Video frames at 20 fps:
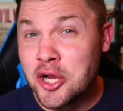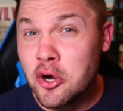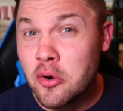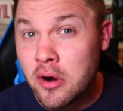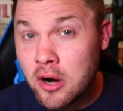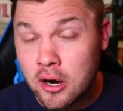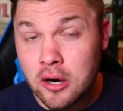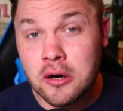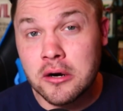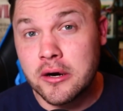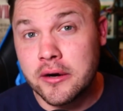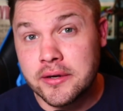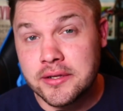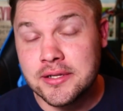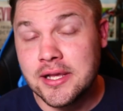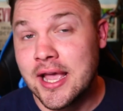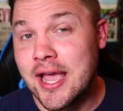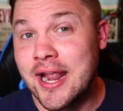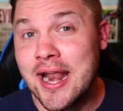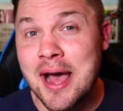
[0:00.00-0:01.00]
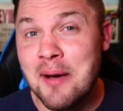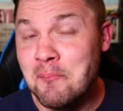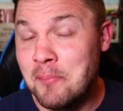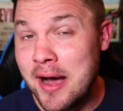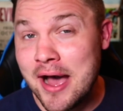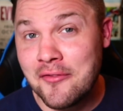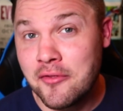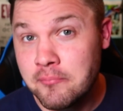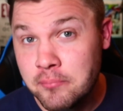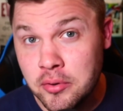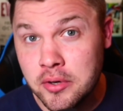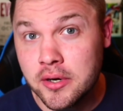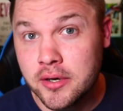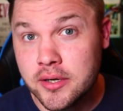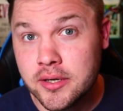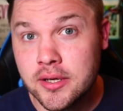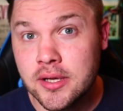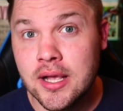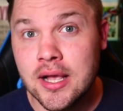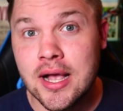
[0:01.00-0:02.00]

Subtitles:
go hard, and I'm by the book.